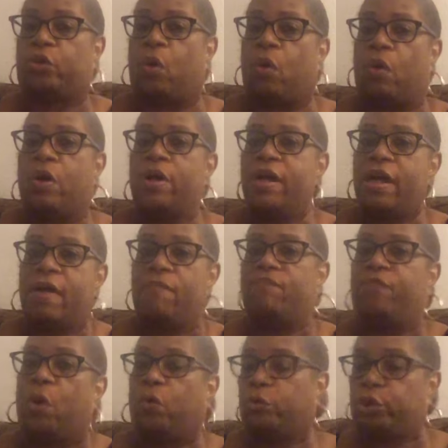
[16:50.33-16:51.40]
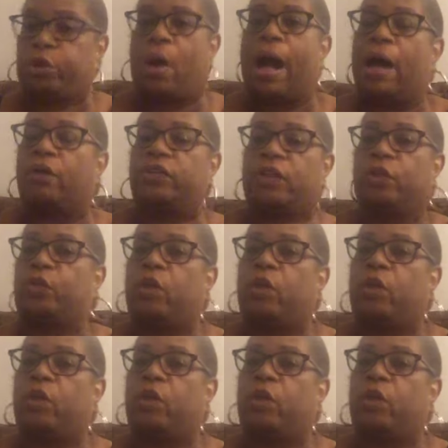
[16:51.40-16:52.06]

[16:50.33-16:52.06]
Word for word: or invoke trials and